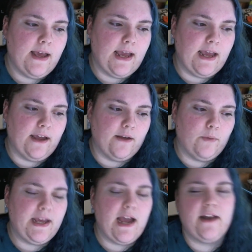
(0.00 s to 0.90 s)
and
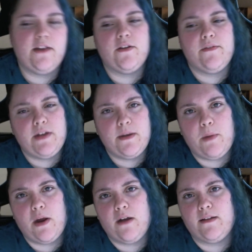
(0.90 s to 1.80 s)
we kind of drifted
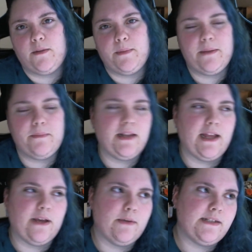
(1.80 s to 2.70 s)
apart a little bit,
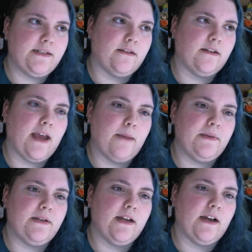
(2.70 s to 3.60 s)
but we still kept
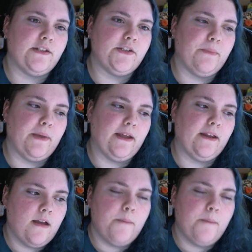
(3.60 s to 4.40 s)
in touch a bit.